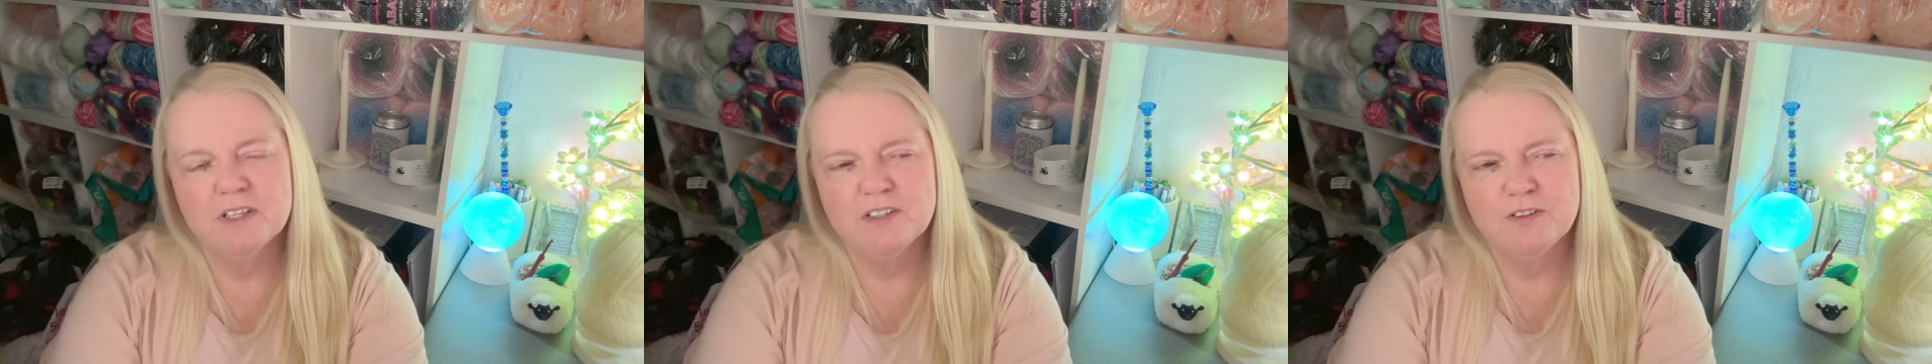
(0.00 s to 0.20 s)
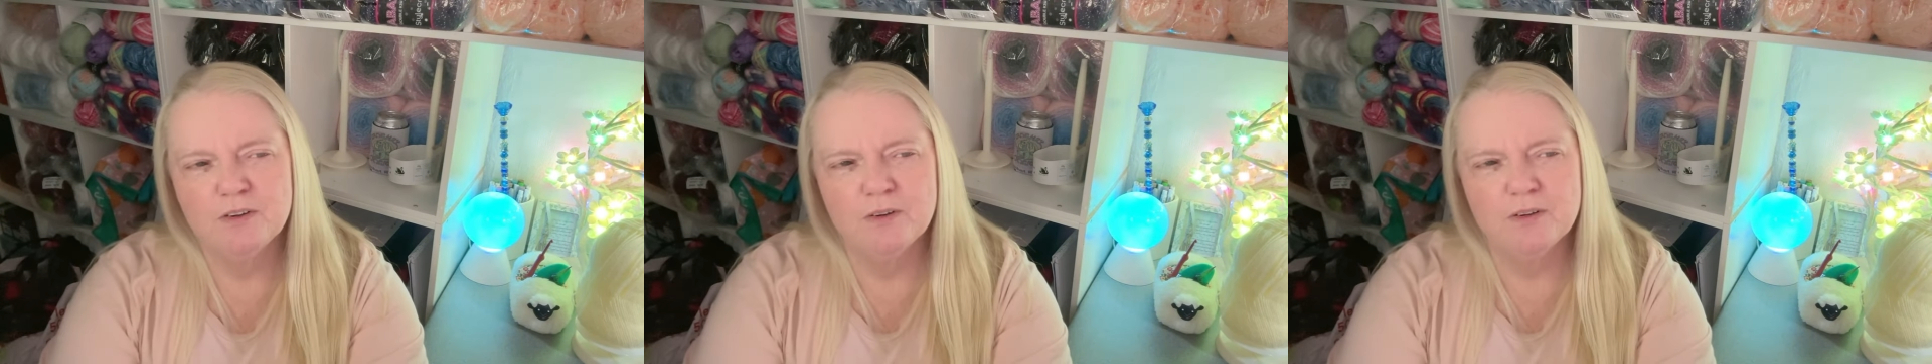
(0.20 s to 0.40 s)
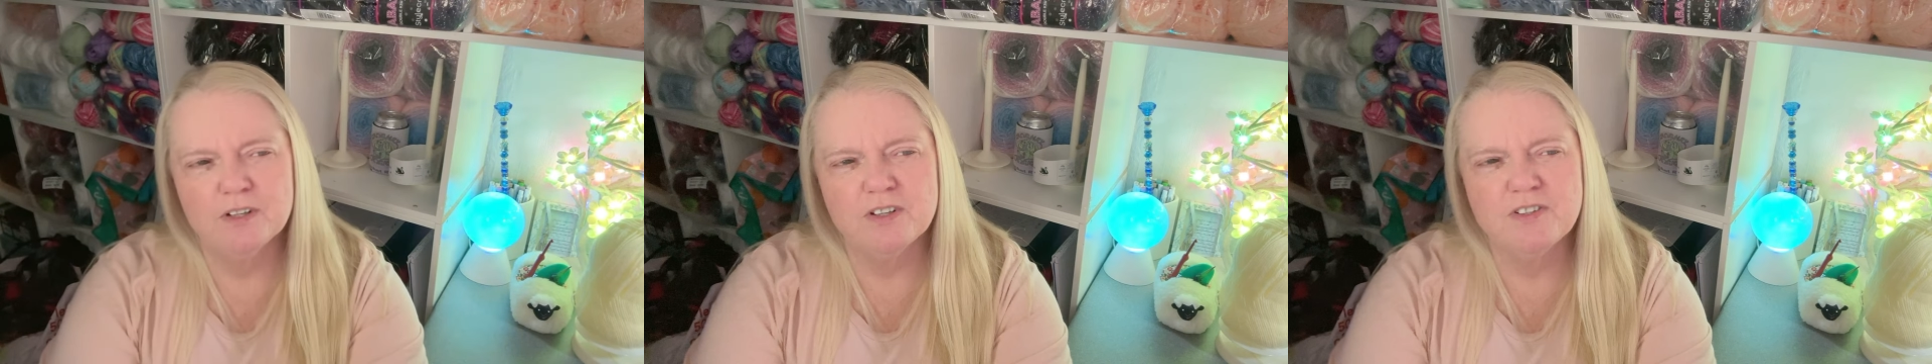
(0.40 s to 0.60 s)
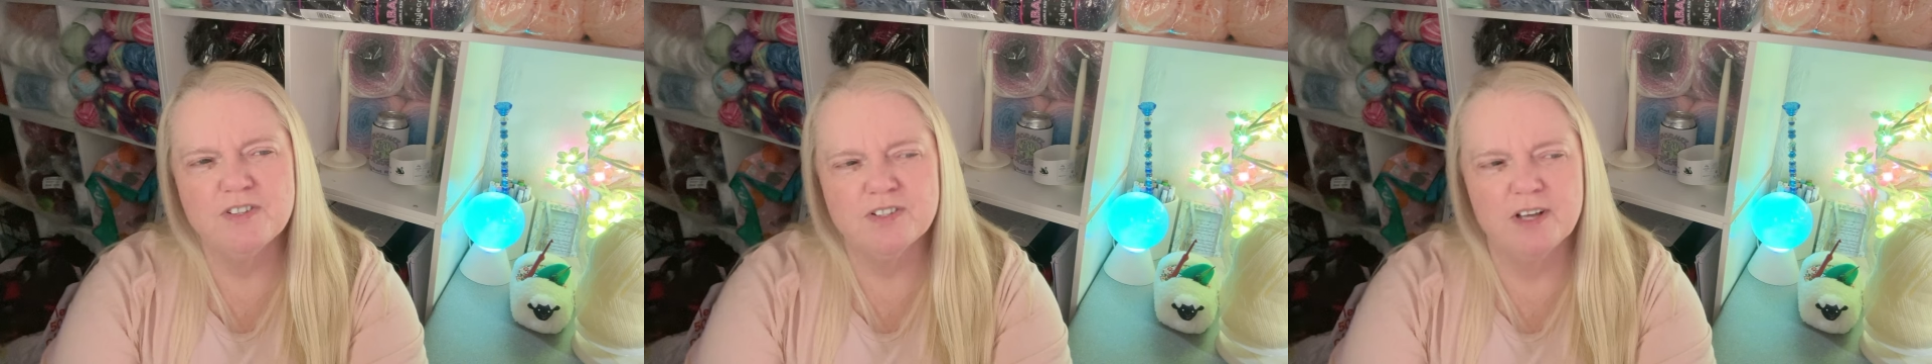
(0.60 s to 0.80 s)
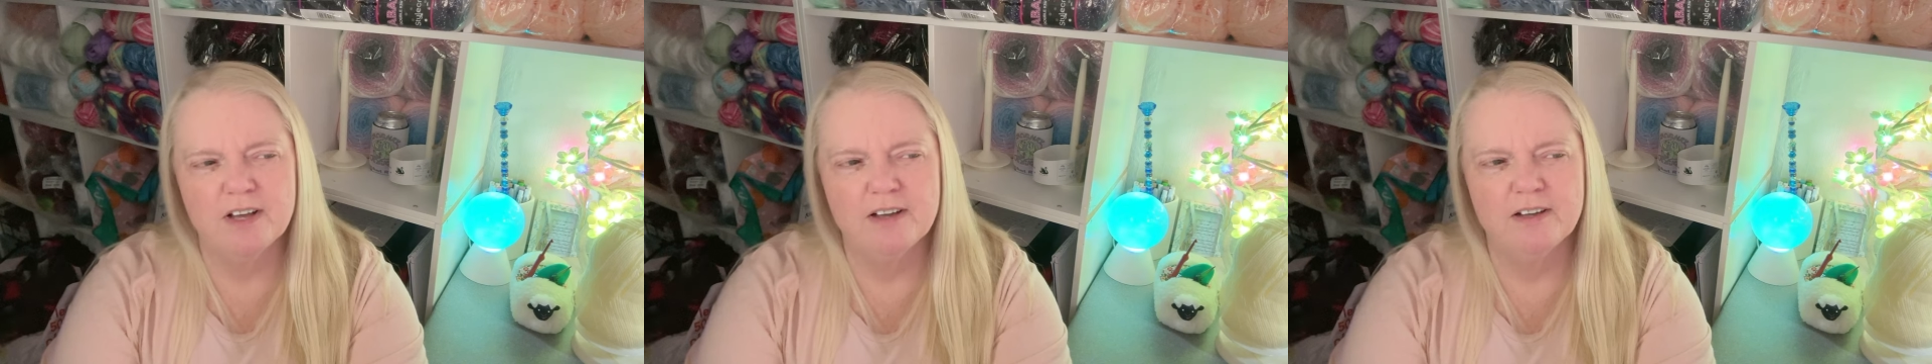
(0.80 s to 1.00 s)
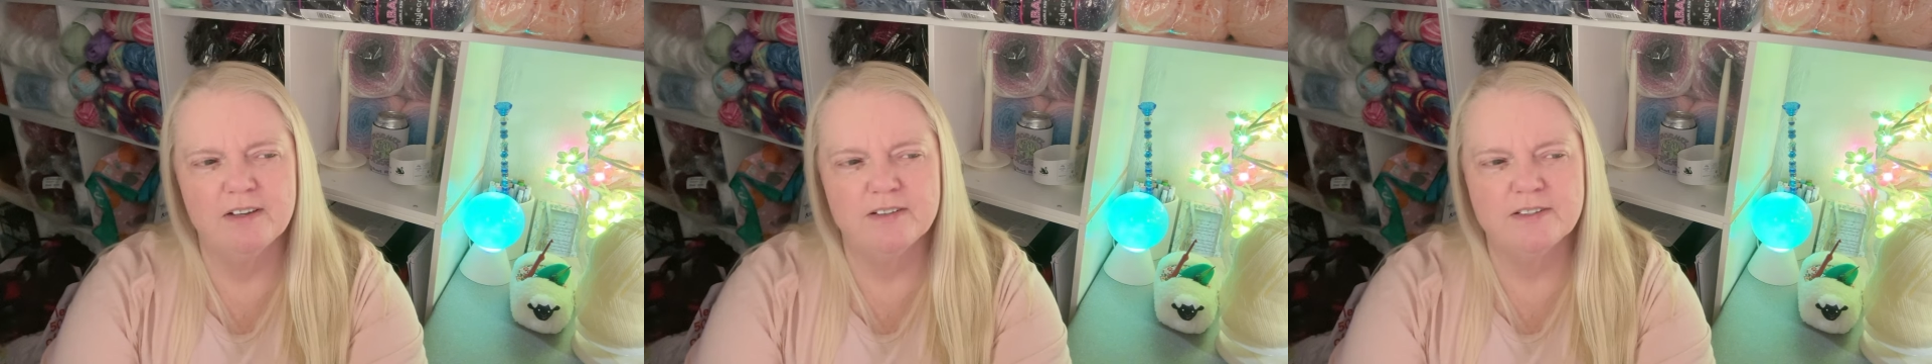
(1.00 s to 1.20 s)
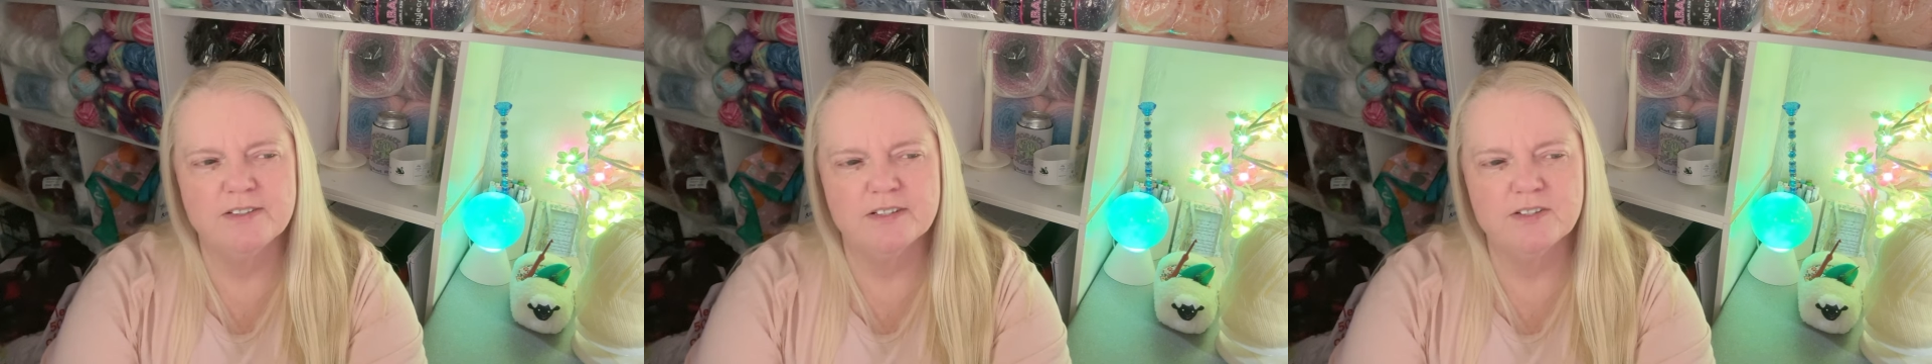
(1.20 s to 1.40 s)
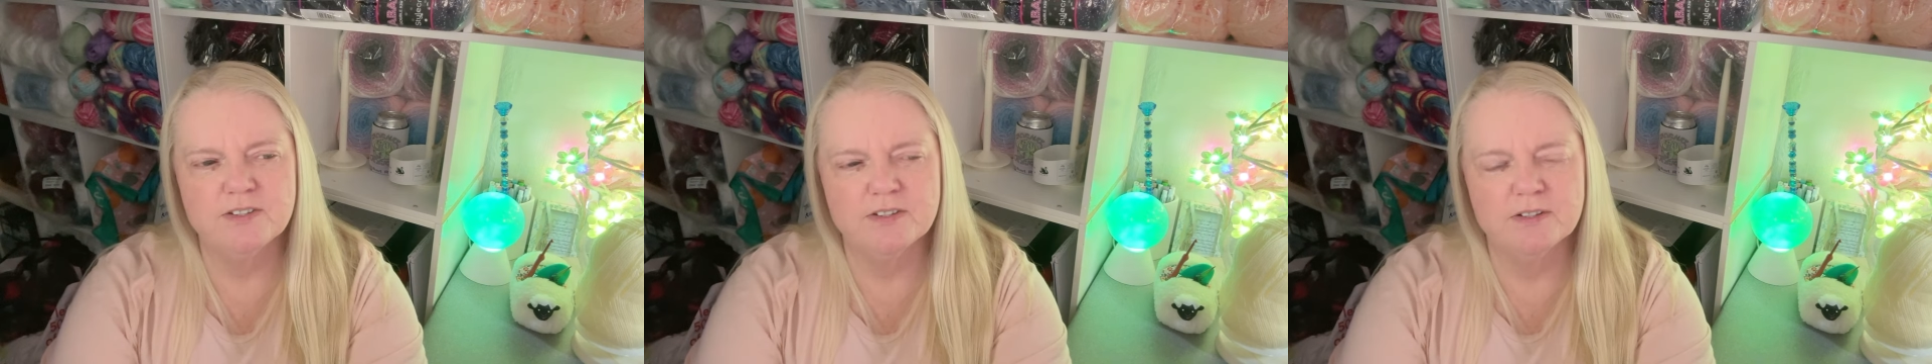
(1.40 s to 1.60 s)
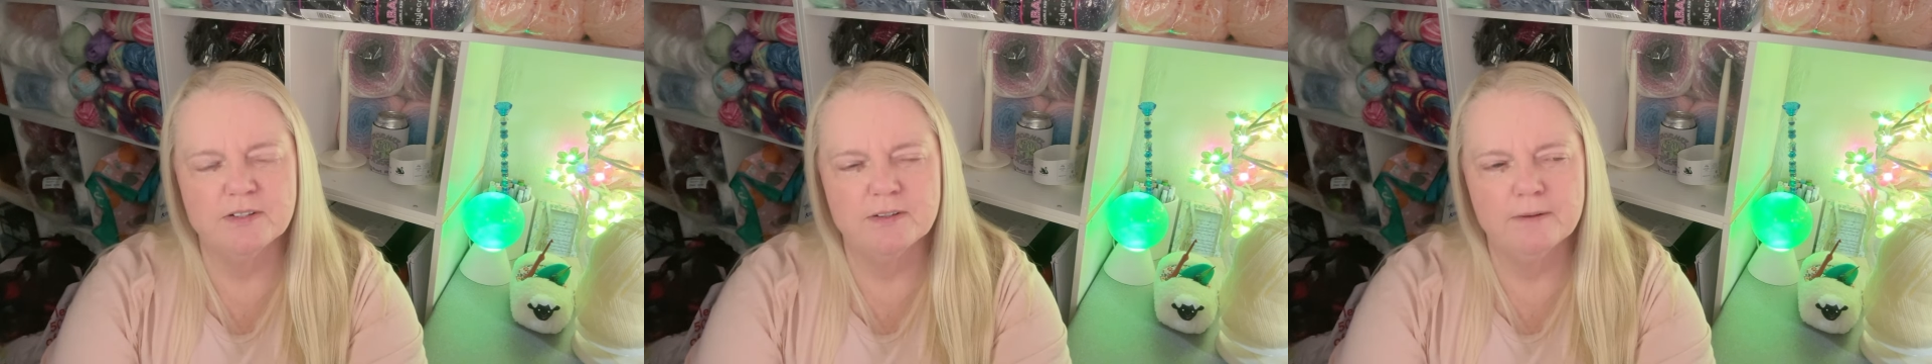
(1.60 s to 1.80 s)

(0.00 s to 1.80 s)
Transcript: not concerned because